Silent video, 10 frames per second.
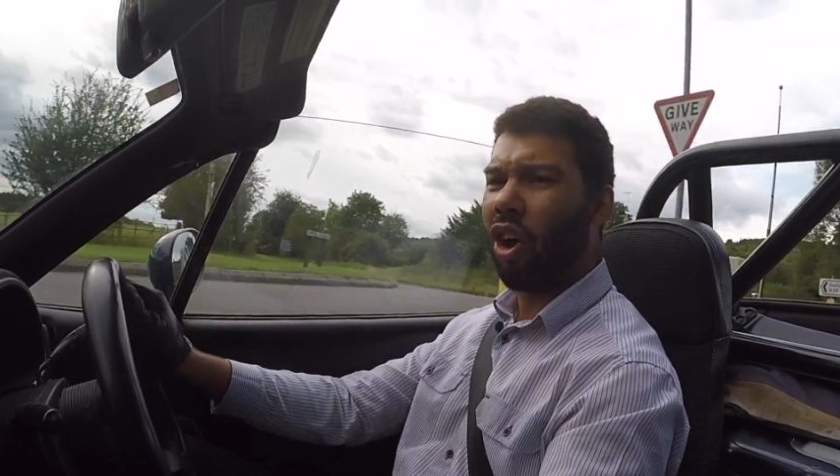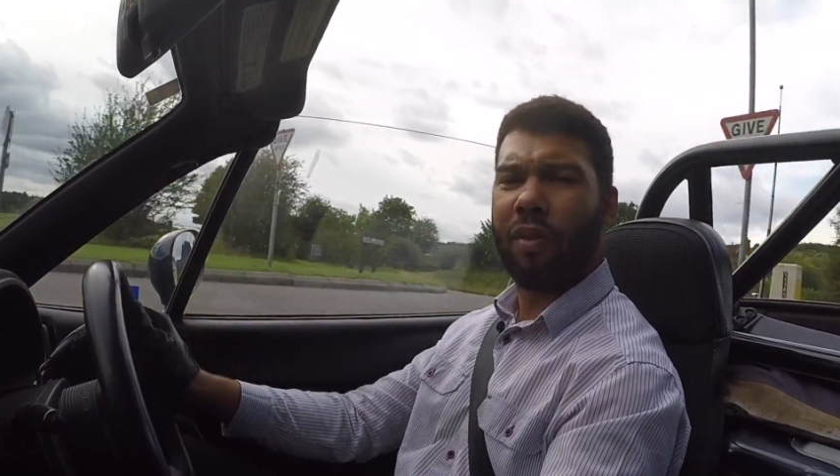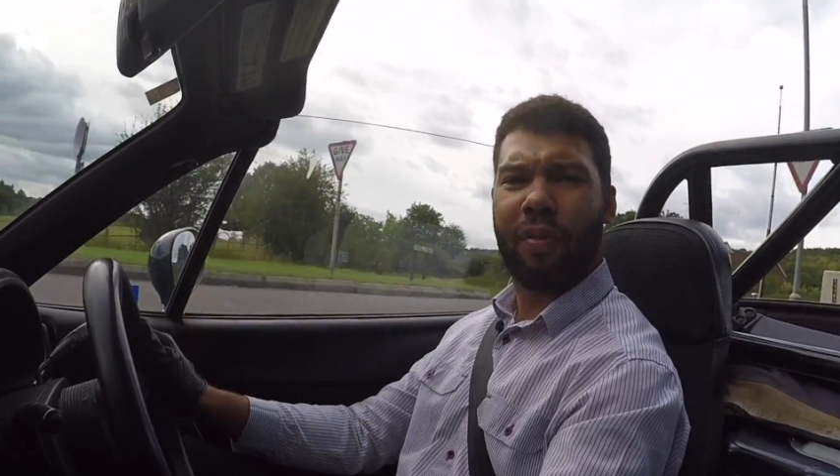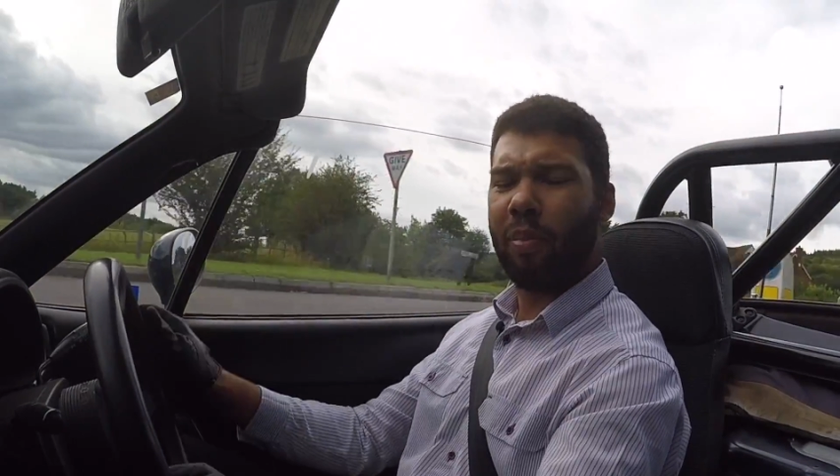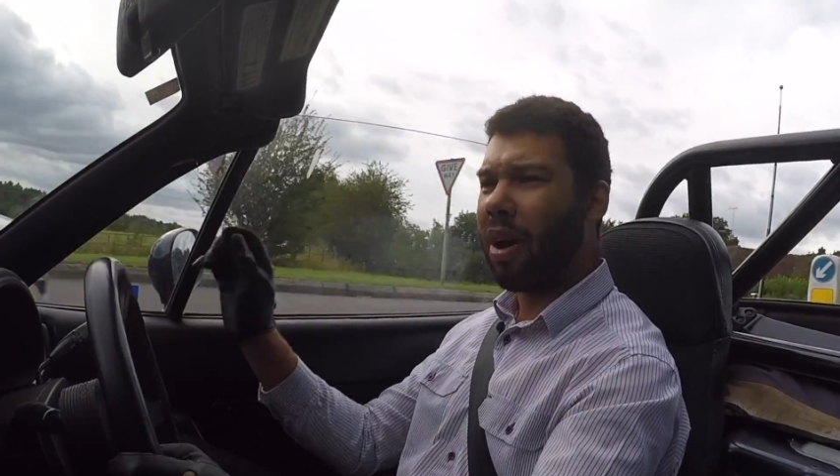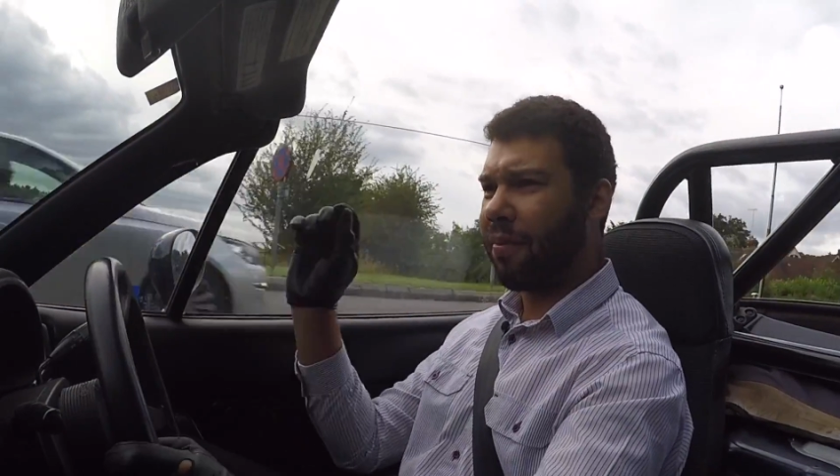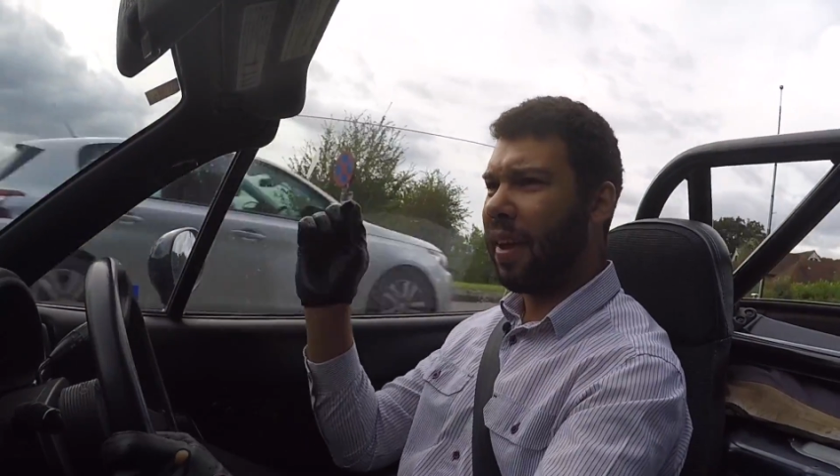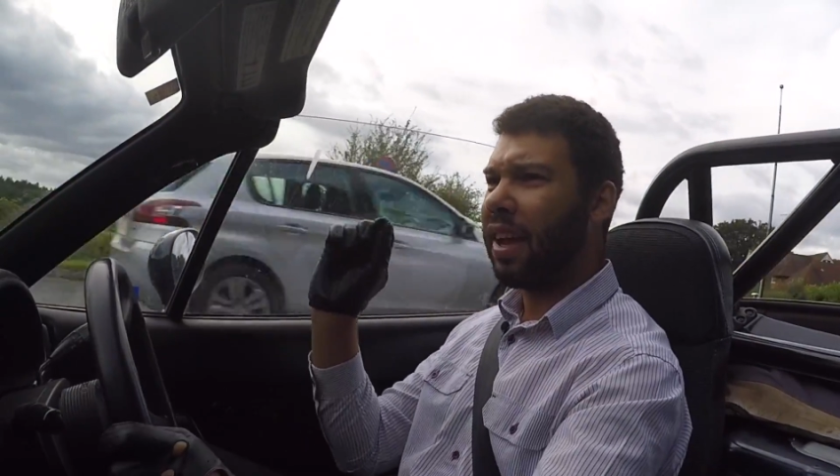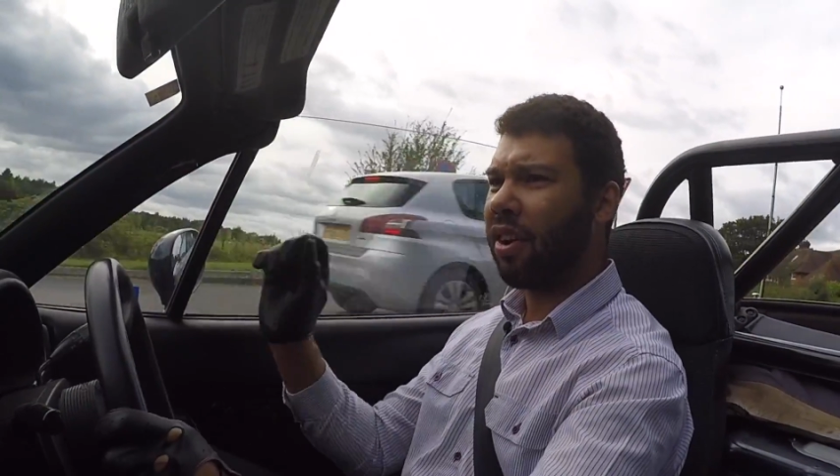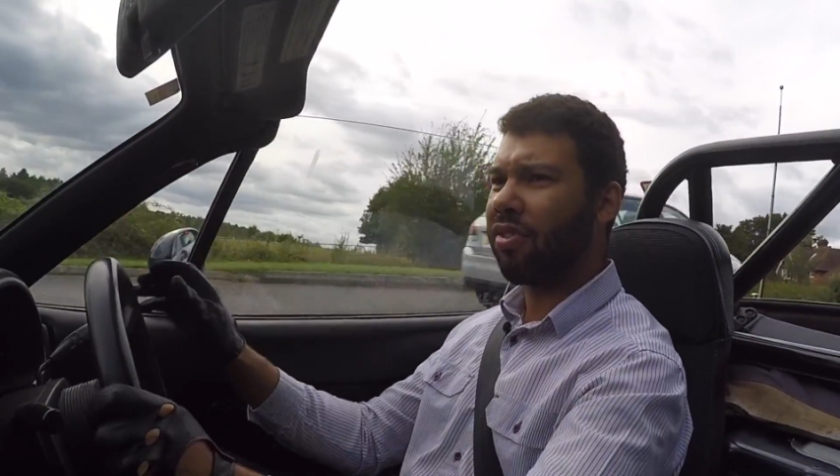of my
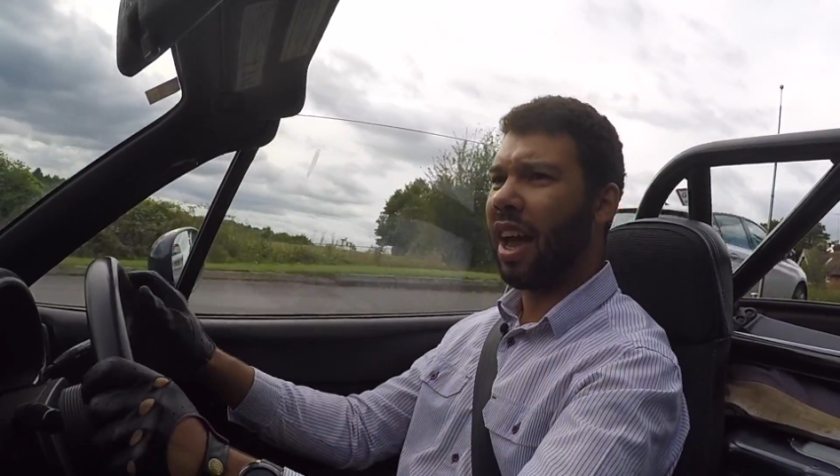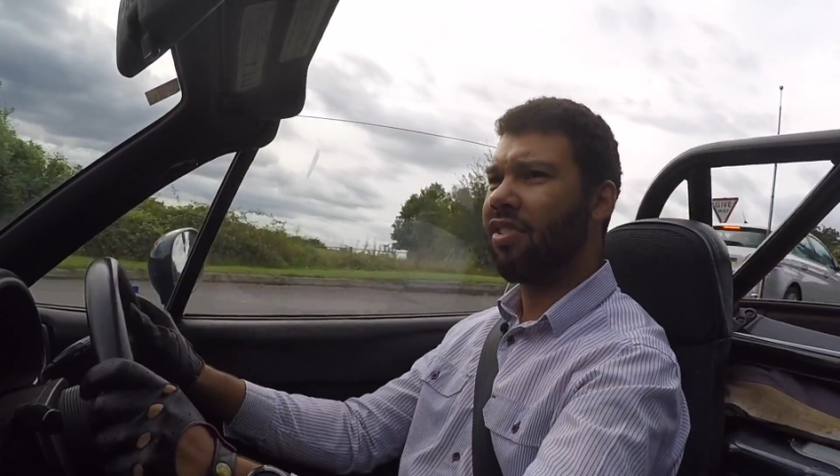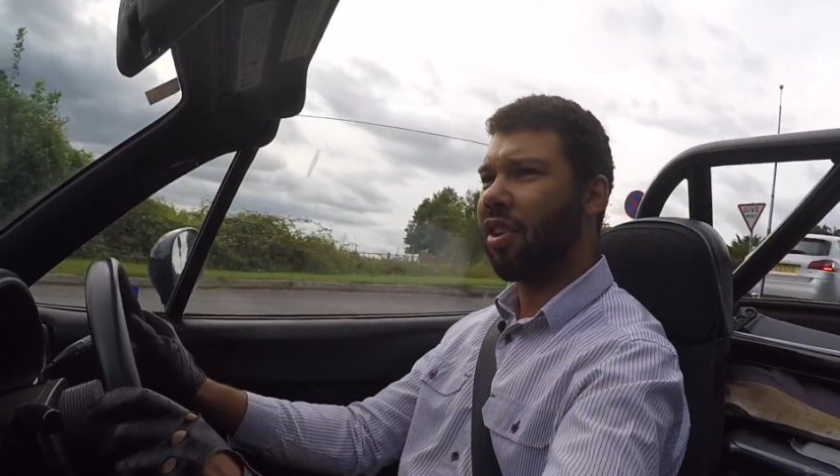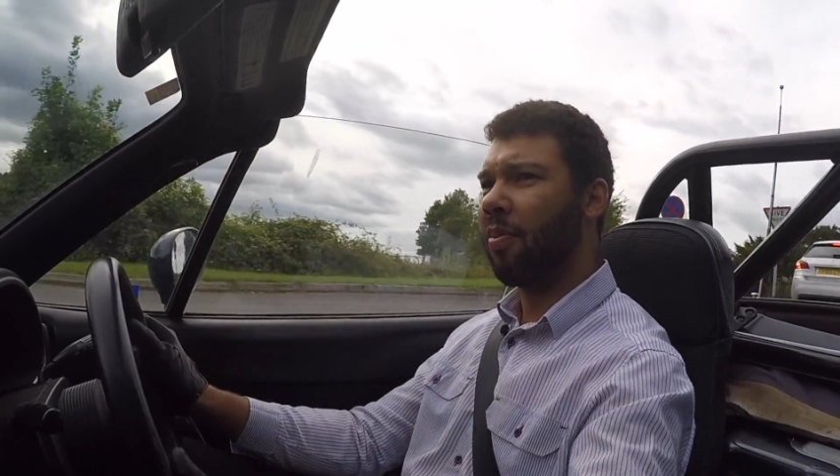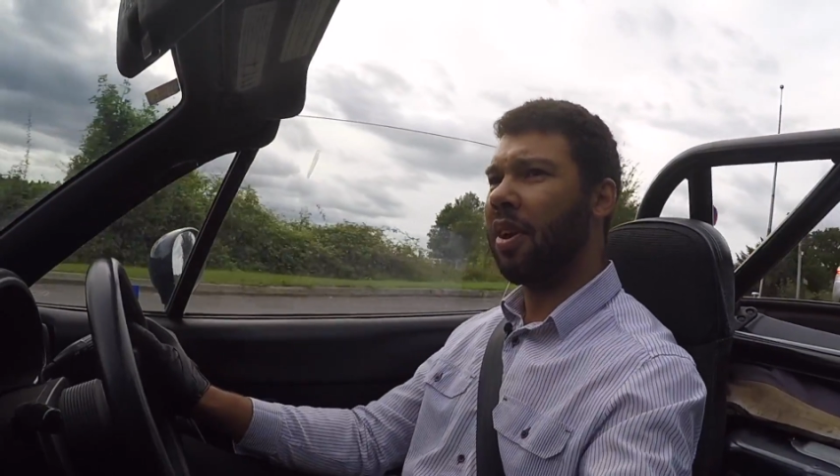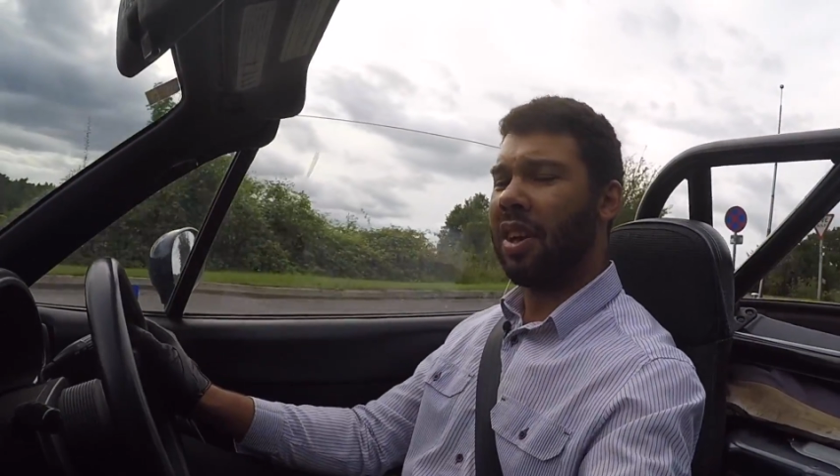fingers and some